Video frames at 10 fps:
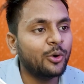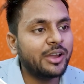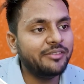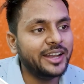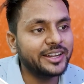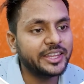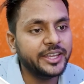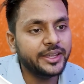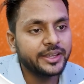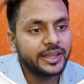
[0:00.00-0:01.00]
I will add
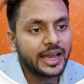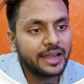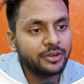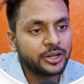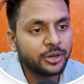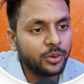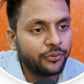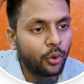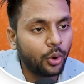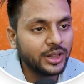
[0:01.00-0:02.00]
3? I will remove
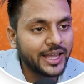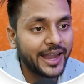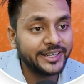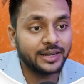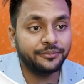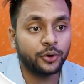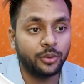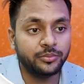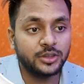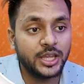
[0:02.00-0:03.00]
all the item
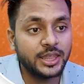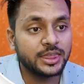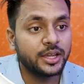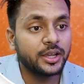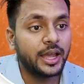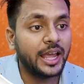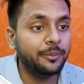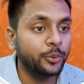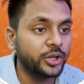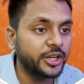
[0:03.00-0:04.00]
from this and
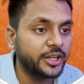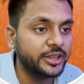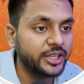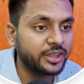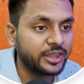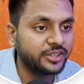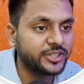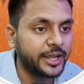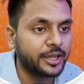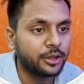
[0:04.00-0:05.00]
put it in this
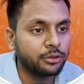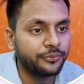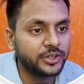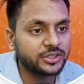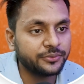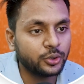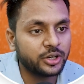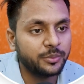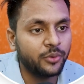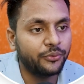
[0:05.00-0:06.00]
stack. So first of all,
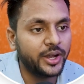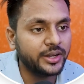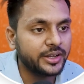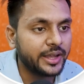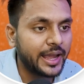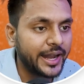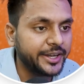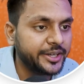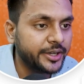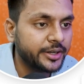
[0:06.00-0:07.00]
remove 1, add
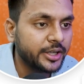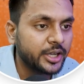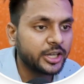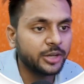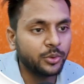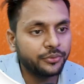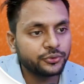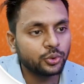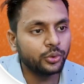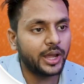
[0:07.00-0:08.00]
it here, remove
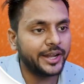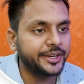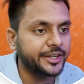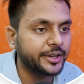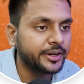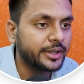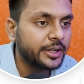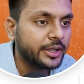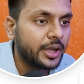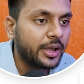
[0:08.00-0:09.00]
2, add it here,
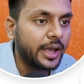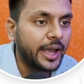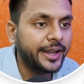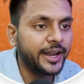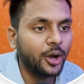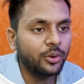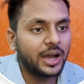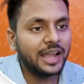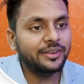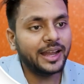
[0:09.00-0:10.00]
and now
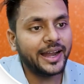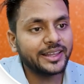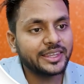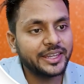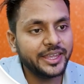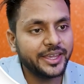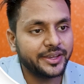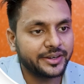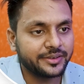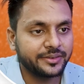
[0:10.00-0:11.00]
I will add 3
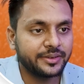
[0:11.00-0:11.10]
here.